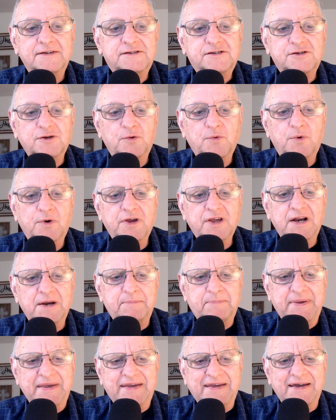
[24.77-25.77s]
so we're going
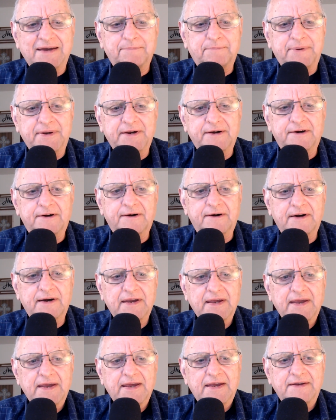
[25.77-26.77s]
to pick up here
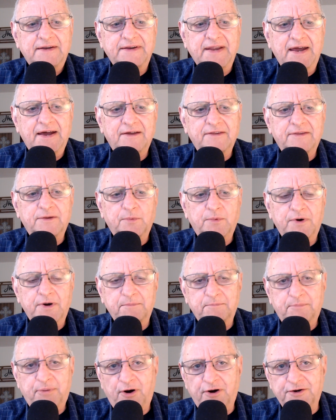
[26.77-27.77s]
now that we're
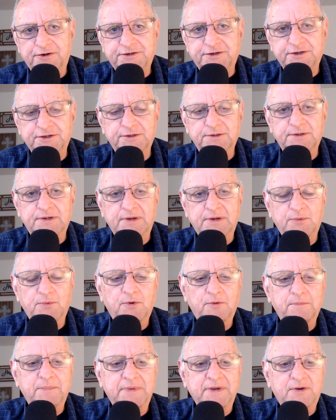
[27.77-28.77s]
in part two, and it
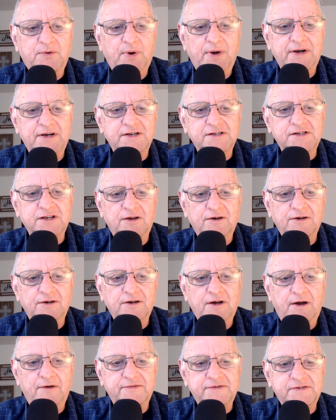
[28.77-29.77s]
won't be quite as
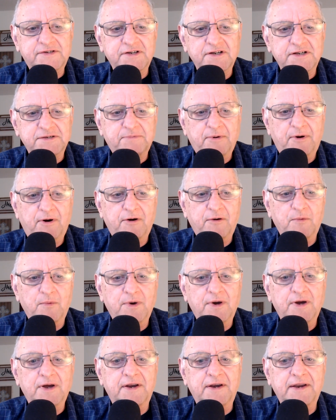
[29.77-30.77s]
long, obviously, as part
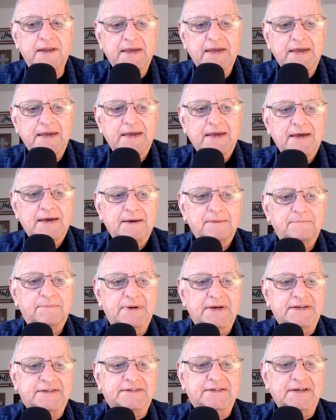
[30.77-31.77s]
one.
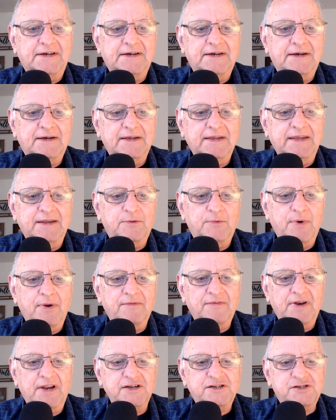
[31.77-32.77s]
But uh, in
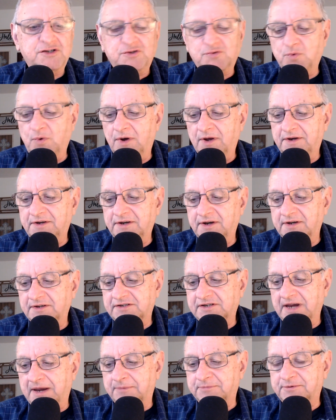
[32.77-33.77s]
Revelations 1,
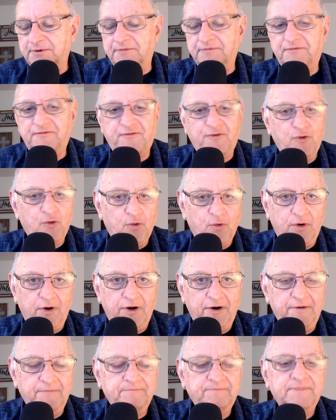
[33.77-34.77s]
chapter
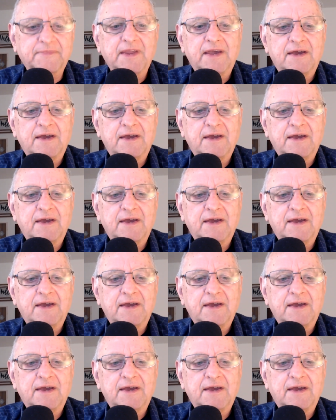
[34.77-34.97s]
4,